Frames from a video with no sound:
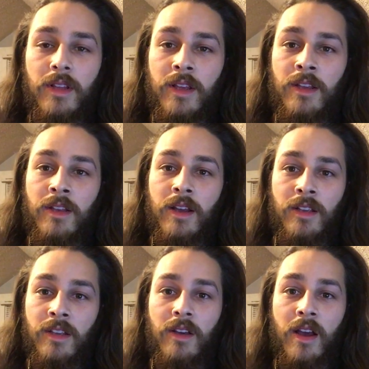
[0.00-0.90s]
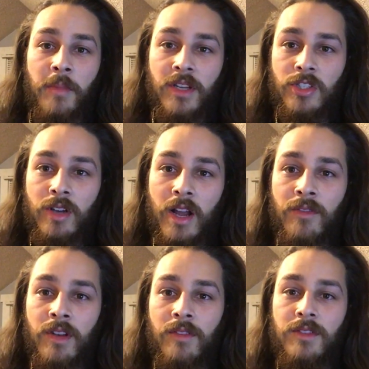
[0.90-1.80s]
and I make sure I have
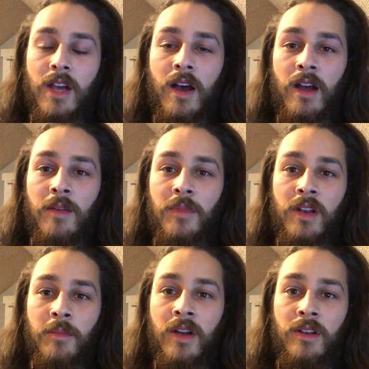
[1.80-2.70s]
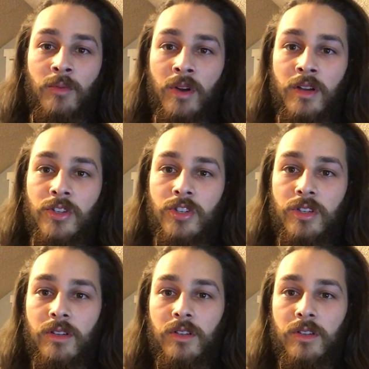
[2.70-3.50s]
enough time that I'm not in a rush.